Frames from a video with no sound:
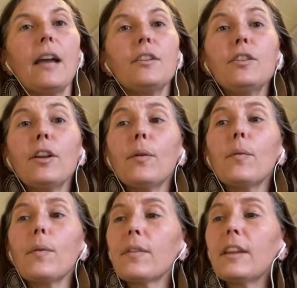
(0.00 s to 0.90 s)

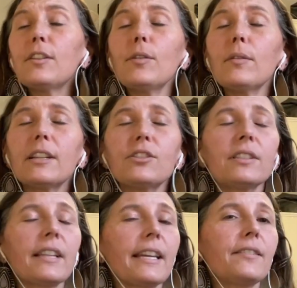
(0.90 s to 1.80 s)
The new
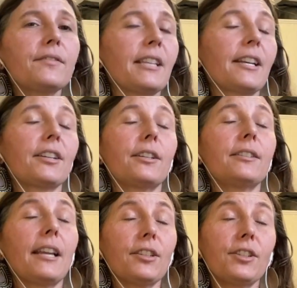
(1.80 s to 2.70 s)
legislative
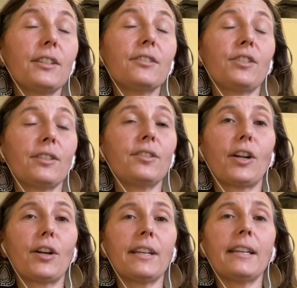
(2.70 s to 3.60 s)
session just
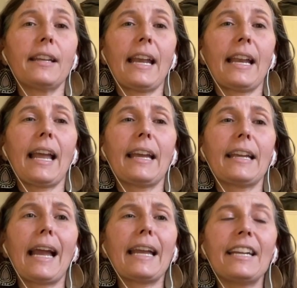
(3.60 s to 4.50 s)
started, and
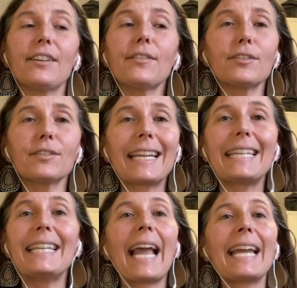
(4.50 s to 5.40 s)
I hear there's
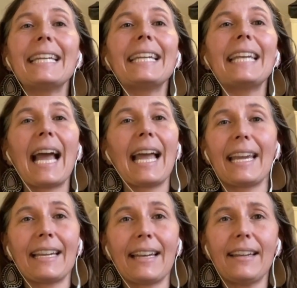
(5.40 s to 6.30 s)
99
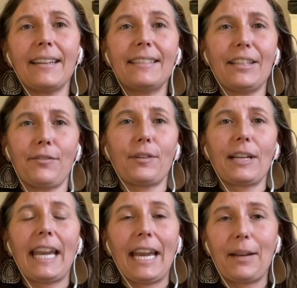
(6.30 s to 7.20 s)

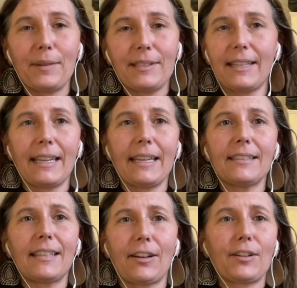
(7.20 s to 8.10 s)
different cannabis
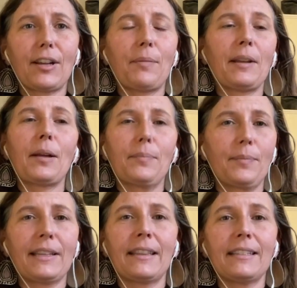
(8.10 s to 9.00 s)
things that are coming up
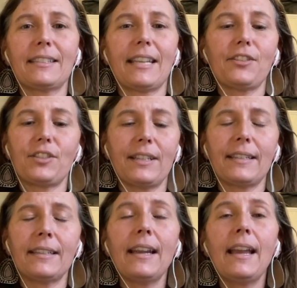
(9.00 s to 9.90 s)
in this
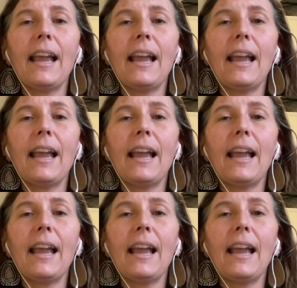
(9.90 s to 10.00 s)
session.